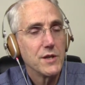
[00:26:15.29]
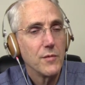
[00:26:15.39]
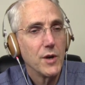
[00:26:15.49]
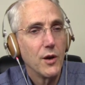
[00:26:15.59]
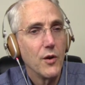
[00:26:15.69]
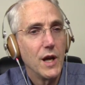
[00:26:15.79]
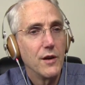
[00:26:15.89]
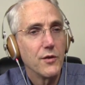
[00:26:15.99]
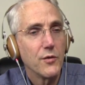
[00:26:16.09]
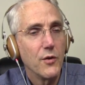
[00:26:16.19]
So I'm going to go ahead
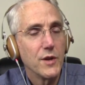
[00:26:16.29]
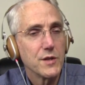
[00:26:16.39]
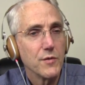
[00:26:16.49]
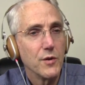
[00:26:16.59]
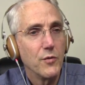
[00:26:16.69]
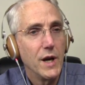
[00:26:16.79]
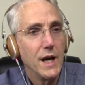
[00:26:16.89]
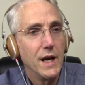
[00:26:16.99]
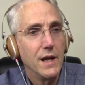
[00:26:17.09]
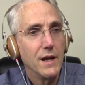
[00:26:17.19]
and throw this one
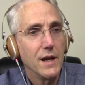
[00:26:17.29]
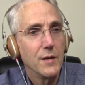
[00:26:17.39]
away.